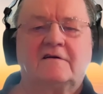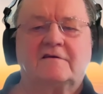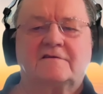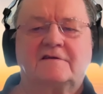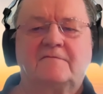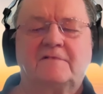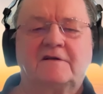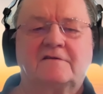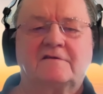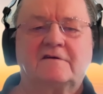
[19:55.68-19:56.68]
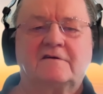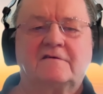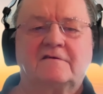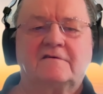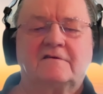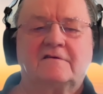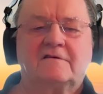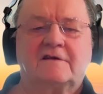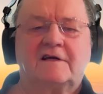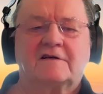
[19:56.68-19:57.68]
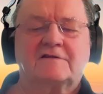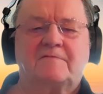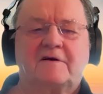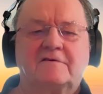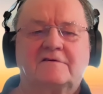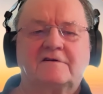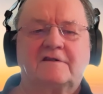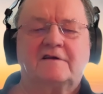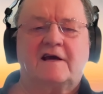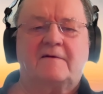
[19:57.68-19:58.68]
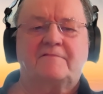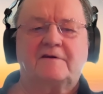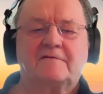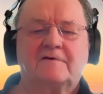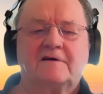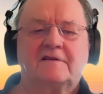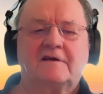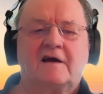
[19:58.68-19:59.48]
similar to the explosion that happened with